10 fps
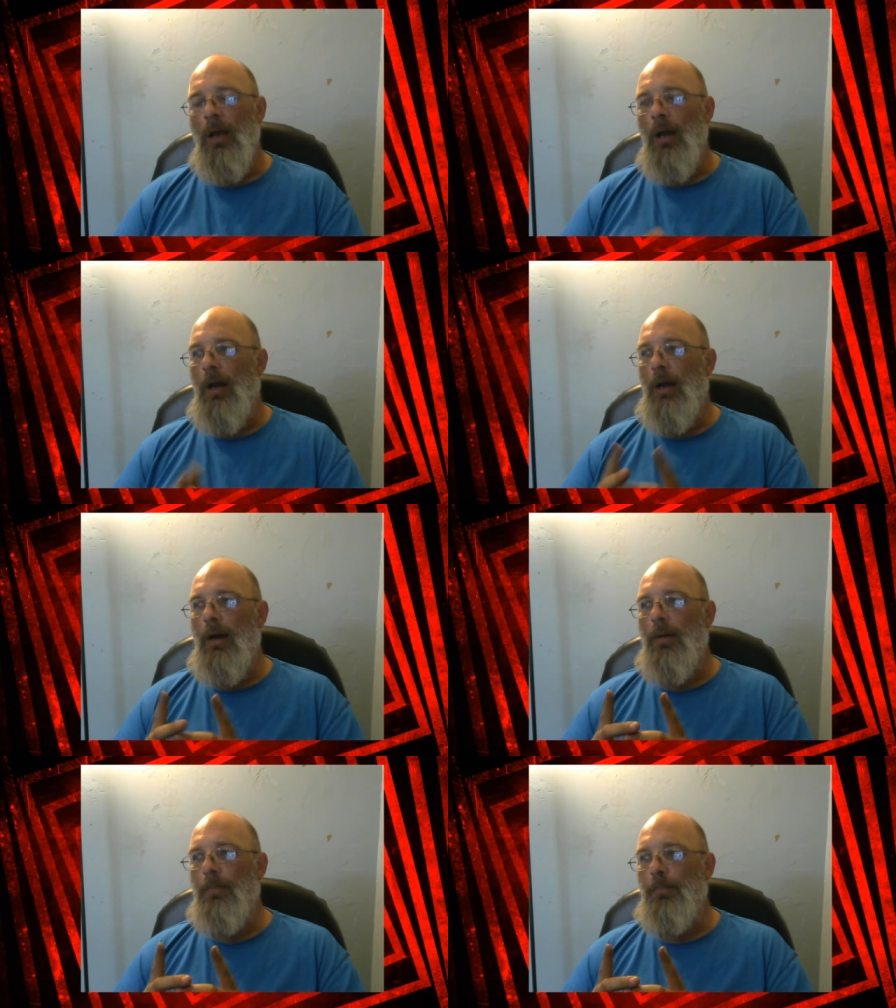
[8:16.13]

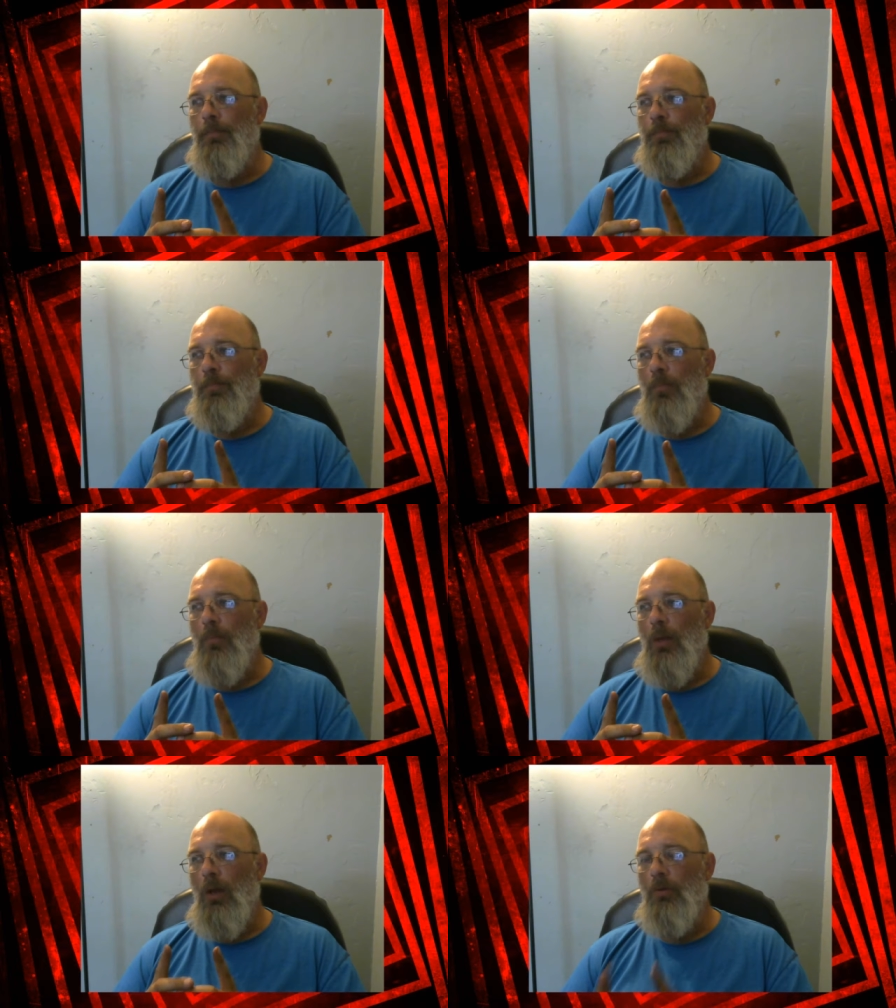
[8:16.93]

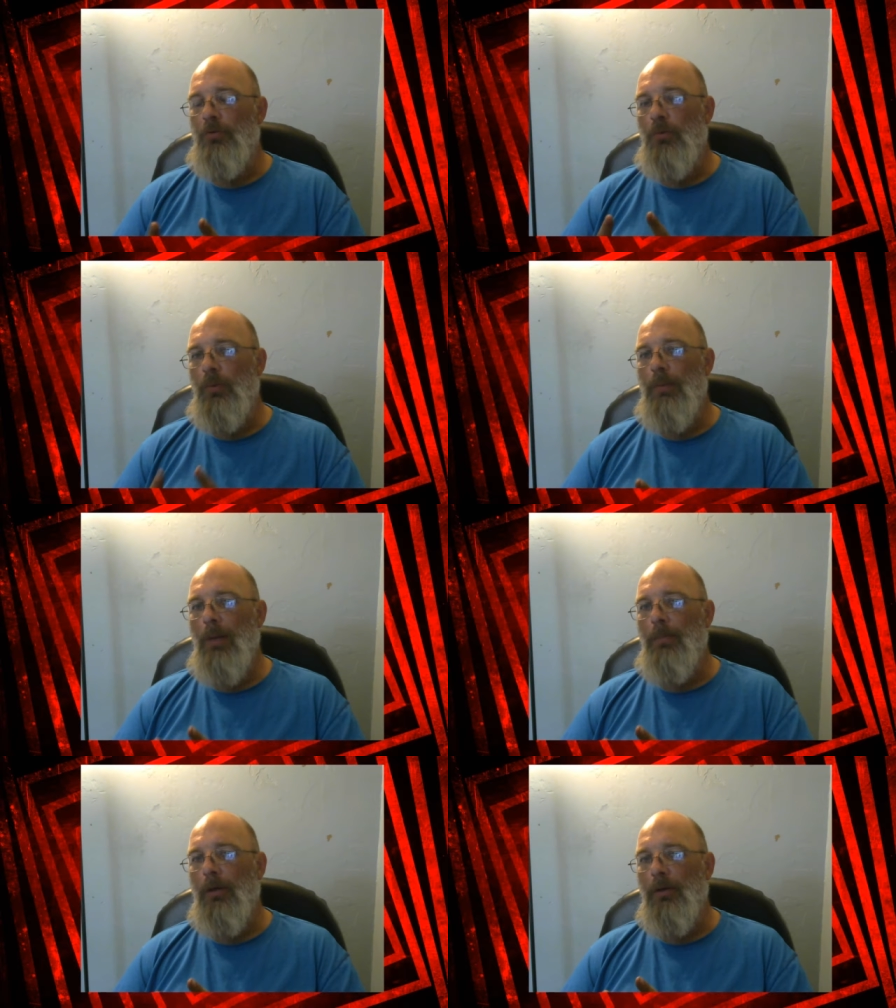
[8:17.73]
Also
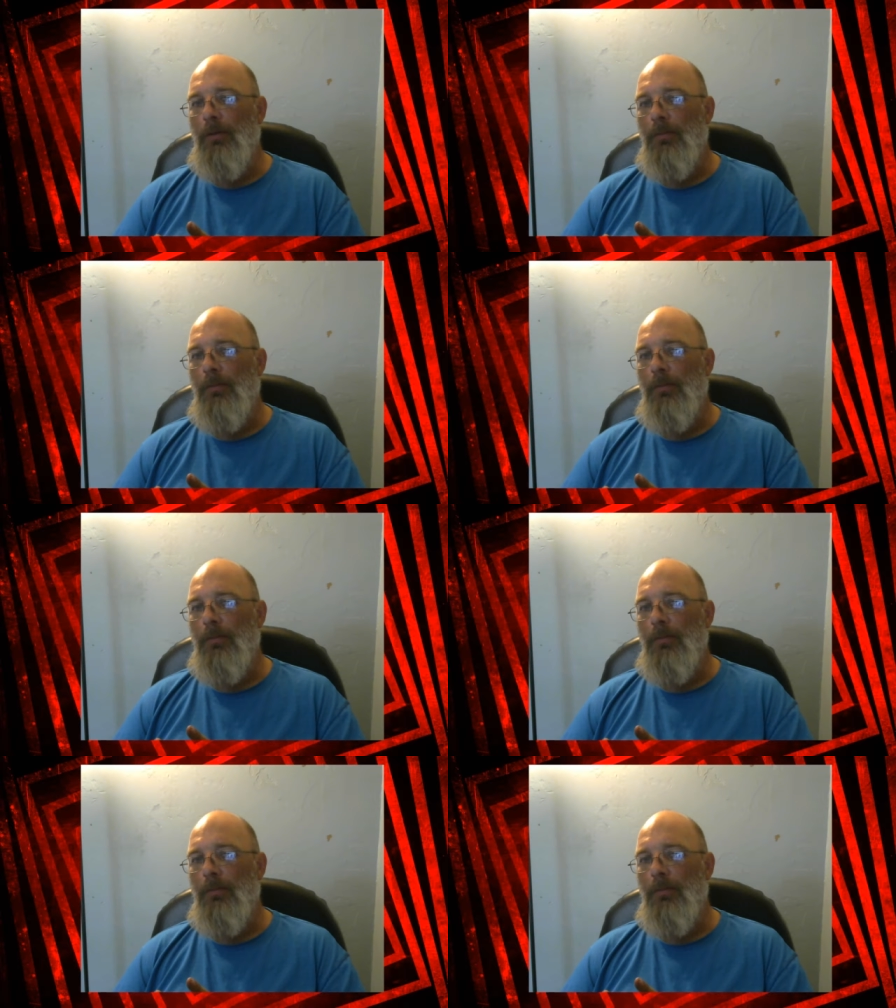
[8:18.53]
remember,